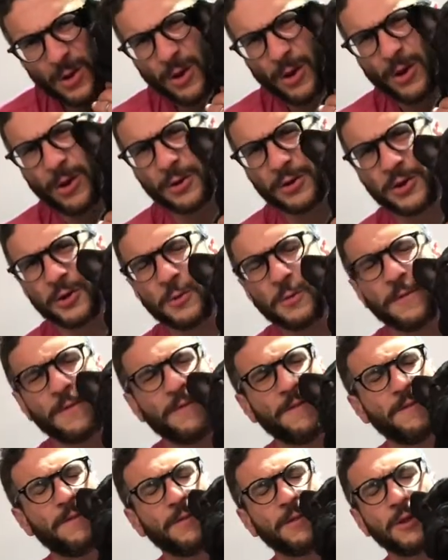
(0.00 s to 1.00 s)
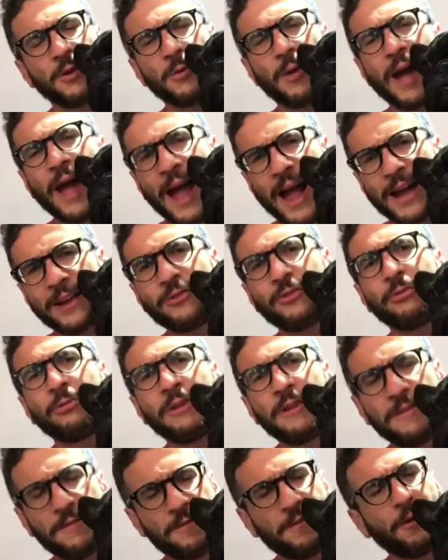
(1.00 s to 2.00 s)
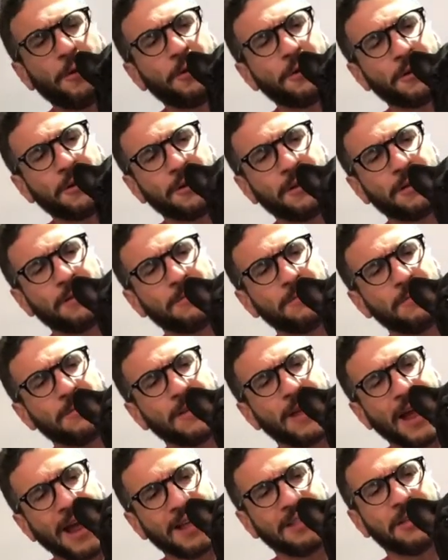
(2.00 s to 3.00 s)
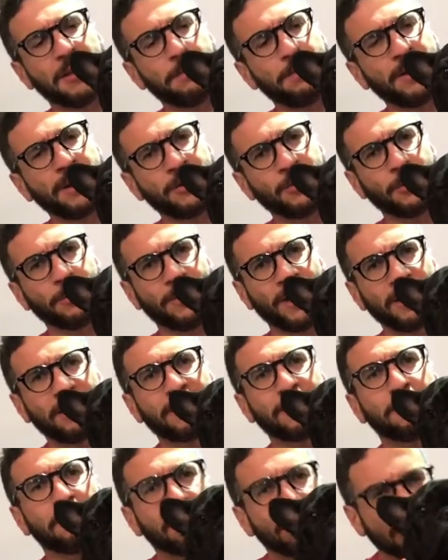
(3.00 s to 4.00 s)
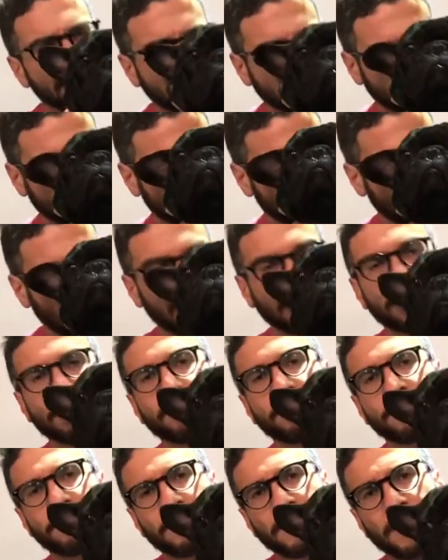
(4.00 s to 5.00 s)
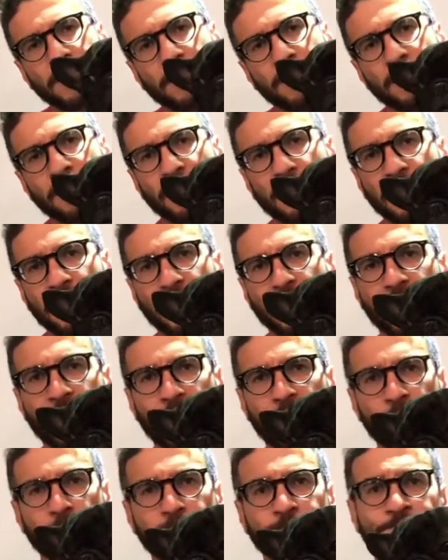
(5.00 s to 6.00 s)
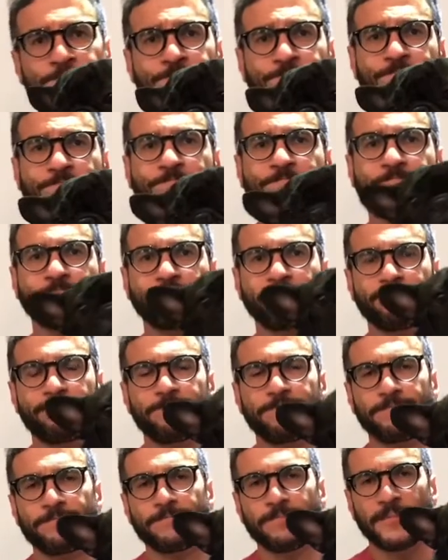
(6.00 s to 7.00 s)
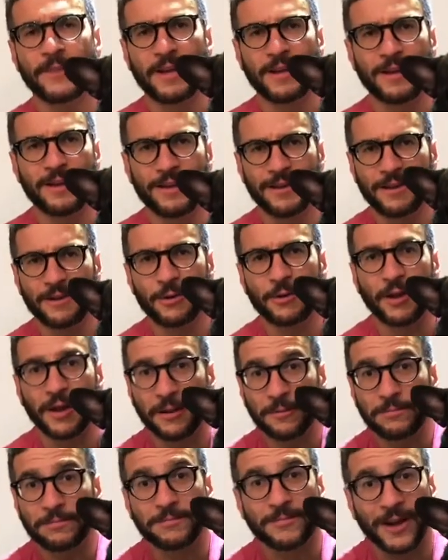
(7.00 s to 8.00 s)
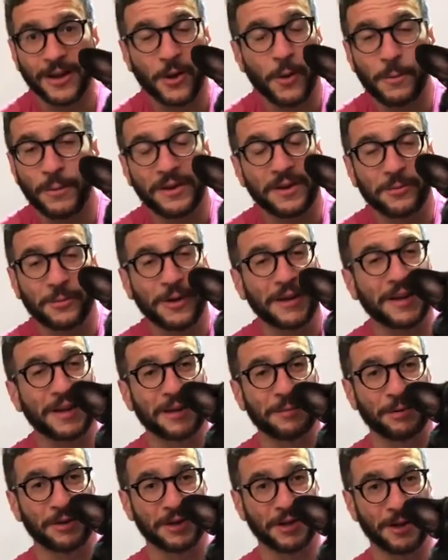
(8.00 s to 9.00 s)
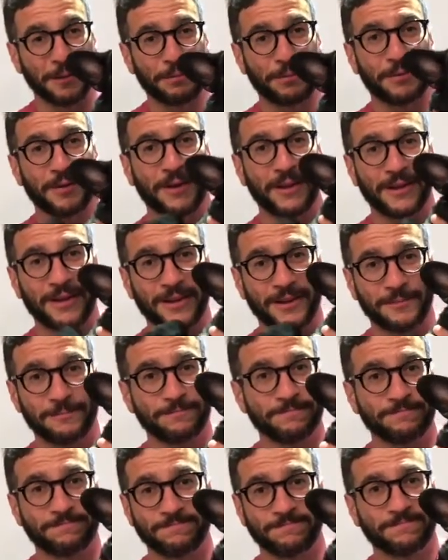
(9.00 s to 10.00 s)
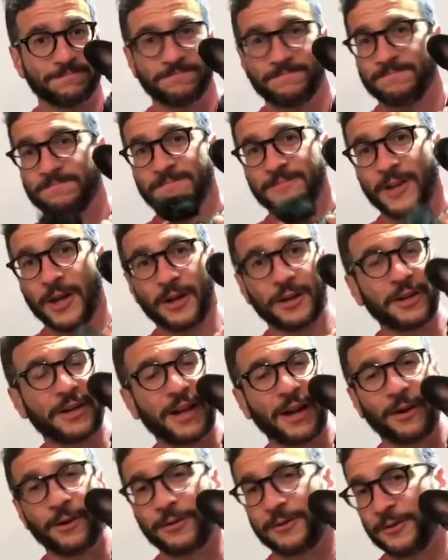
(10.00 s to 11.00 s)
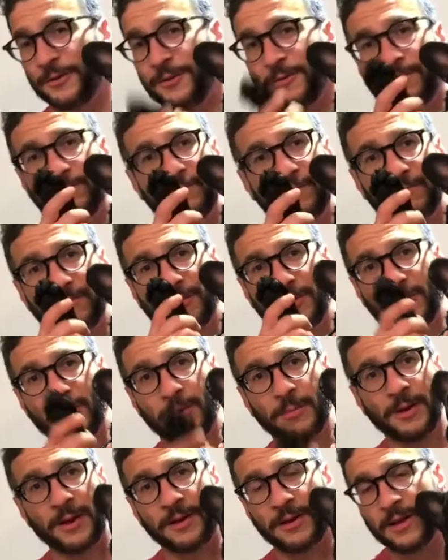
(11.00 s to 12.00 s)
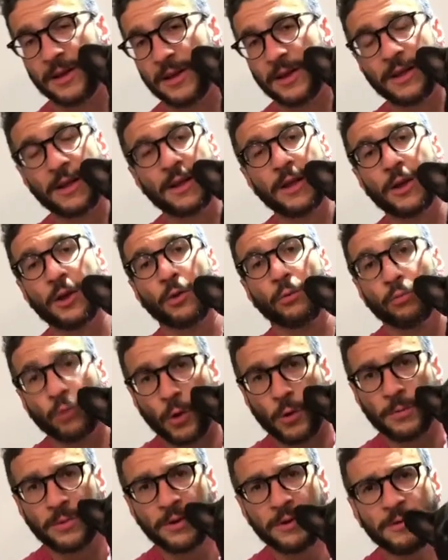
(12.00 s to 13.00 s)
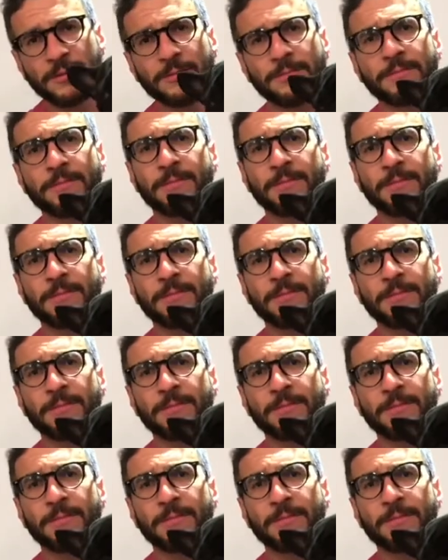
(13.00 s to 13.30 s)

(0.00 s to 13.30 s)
Oh, you, you actually farted. As I picked you up, that's, um, okay, I hope I didn't wake anybody up, um, out of character, sorry man. Roman,